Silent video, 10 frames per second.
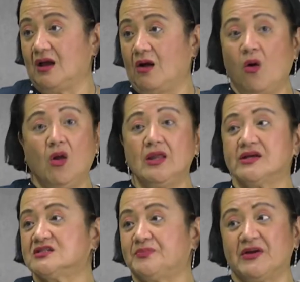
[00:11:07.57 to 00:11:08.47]
All
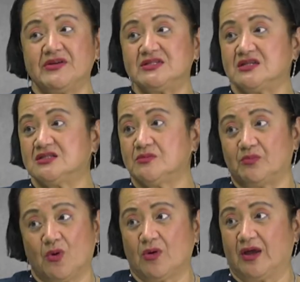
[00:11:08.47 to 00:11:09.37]
experiences
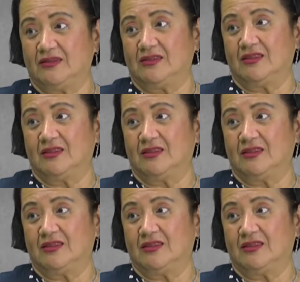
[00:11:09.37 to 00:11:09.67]
broken.